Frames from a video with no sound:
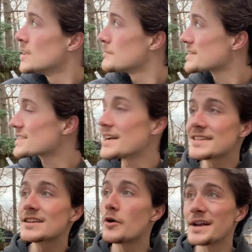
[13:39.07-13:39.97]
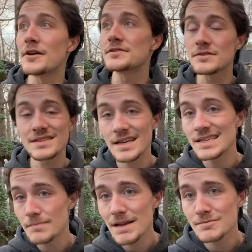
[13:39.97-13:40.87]
But the sun is going down, so
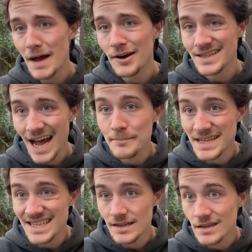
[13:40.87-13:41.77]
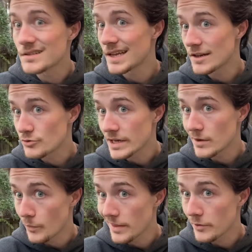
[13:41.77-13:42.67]
it's about to not be day
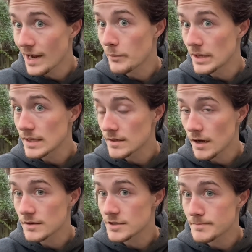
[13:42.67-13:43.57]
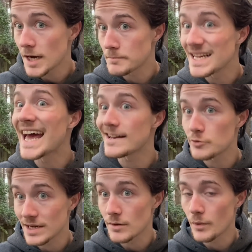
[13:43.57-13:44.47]
drinking weather, I will acknowledge. It's about to be night
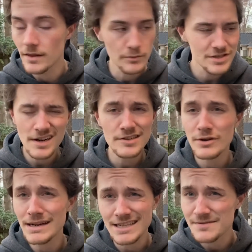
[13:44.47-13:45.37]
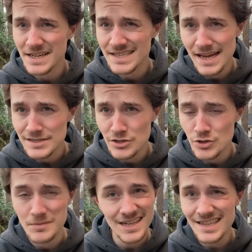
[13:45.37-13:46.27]
drinking weather, which night drinking is fantastic
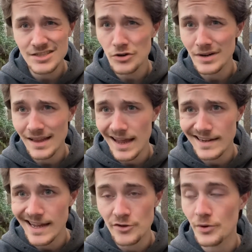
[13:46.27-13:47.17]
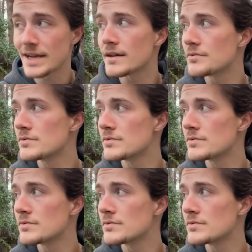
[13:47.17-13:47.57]
too, but it is certainly ain't day drinking.